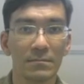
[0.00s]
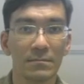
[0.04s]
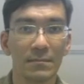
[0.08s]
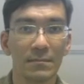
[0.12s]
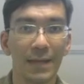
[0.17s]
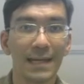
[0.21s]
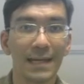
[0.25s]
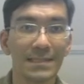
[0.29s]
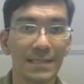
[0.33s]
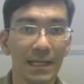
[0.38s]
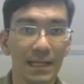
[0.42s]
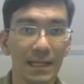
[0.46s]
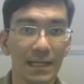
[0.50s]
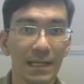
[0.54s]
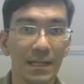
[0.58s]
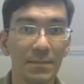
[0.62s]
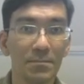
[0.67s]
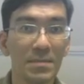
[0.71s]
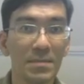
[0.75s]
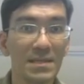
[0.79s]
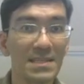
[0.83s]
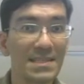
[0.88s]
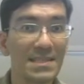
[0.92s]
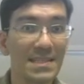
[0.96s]
And
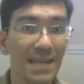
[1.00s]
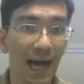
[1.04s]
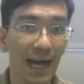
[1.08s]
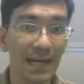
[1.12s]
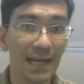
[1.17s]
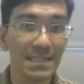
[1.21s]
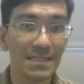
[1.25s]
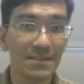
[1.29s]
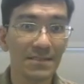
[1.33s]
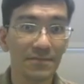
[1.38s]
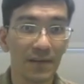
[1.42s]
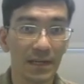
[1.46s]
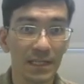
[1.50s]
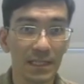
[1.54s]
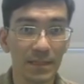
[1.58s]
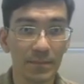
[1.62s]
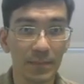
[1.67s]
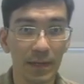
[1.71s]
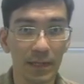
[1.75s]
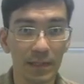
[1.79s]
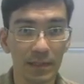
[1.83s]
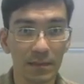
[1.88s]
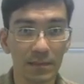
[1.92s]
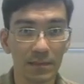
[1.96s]
secondly, besides the
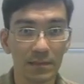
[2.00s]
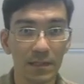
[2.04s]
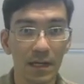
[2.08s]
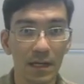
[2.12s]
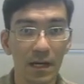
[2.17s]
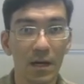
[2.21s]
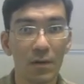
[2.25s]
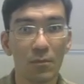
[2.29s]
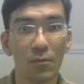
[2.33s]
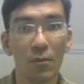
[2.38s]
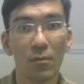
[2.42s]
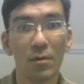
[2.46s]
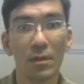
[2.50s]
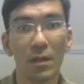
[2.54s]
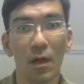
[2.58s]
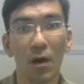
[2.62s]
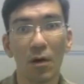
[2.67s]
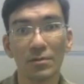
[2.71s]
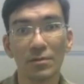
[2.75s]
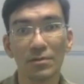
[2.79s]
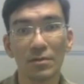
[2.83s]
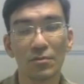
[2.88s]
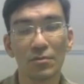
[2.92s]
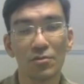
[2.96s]
fundamentals, we will
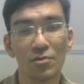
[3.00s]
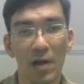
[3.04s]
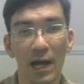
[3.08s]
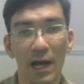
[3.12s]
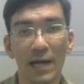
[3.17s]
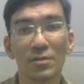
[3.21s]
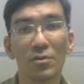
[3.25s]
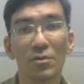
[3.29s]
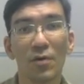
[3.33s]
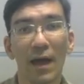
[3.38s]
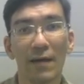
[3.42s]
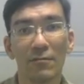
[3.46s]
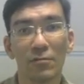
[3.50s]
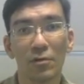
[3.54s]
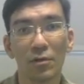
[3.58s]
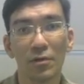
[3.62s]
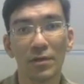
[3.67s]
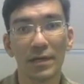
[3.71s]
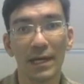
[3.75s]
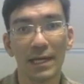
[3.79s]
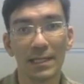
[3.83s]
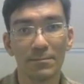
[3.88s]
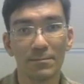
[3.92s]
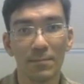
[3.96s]
also try to have a
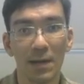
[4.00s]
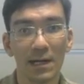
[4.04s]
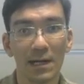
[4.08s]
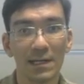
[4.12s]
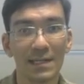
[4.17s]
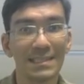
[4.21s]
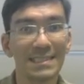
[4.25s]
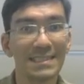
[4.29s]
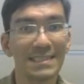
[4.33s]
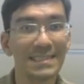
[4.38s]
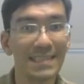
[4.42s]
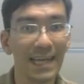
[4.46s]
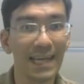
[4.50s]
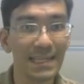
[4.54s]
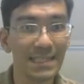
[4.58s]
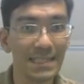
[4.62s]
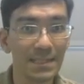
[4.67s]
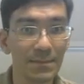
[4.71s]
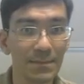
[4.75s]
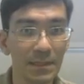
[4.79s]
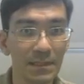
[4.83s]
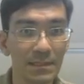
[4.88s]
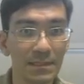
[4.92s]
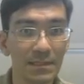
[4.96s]
look at market
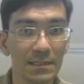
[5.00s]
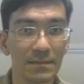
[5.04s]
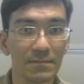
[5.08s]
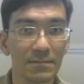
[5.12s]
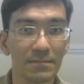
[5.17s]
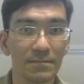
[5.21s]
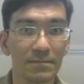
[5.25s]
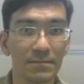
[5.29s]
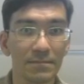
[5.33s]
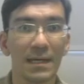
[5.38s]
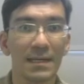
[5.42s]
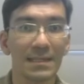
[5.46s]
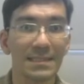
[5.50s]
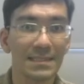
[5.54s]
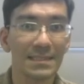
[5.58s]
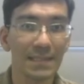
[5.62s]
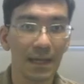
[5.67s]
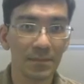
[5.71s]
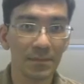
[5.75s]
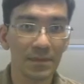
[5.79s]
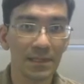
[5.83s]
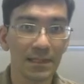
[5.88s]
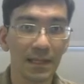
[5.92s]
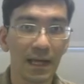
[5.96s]
sentiments,
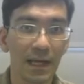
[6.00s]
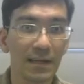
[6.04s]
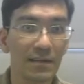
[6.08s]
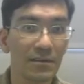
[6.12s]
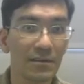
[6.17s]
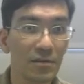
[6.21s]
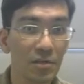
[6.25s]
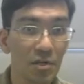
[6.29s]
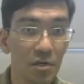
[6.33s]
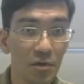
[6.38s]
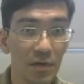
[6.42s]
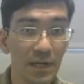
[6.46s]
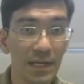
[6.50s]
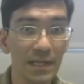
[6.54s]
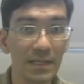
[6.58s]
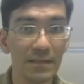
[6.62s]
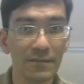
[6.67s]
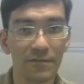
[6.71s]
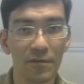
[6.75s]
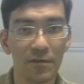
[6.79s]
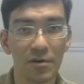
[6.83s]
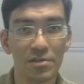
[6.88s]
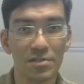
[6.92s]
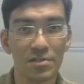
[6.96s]
something like greed
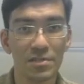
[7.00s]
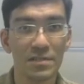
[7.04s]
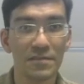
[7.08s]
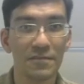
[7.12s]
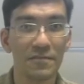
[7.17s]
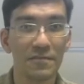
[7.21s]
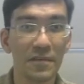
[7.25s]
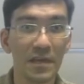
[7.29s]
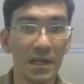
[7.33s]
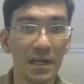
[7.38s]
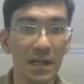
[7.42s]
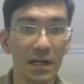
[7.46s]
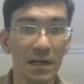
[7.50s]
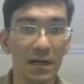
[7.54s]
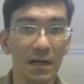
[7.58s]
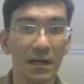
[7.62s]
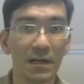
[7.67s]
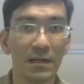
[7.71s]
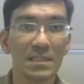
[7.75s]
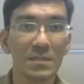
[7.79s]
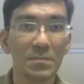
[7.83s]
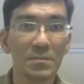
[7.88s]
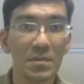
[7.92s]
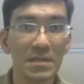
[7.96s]
versus
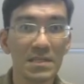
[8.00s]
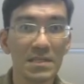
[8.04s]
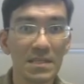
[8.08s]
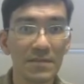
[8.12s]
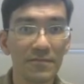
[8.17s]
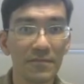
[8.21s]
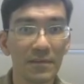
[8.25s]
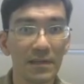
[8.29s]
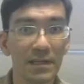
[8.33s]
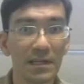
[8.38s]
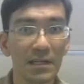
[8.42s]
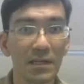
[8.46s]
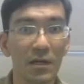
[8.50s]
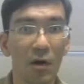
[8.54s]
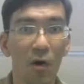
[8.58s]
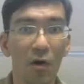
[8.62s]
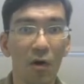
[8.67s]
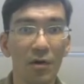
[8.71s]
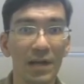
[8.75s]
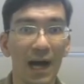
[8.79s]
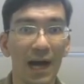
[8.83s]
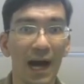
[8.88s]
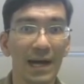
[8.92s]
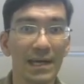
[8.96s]
fear, specifically
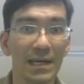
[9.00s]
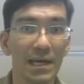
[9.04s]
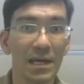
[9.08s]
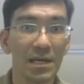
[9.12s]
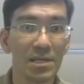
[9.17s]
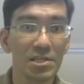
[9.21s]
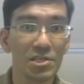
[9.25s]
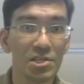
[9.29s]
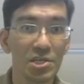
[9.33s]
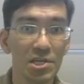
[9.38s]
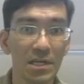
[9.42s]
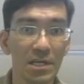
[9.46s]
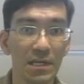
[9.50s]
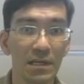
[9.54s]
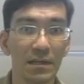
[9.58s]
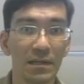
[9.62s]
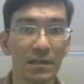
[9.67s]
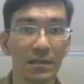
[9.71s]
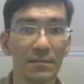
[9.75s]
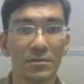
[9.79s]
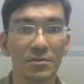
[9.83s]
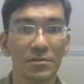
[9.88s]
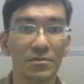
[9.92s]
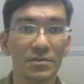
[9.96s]
on IAG,
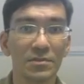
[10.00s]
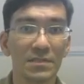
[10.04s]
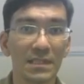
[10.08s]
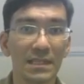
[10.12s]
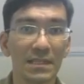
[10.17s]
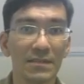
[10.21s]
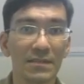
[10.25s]
to see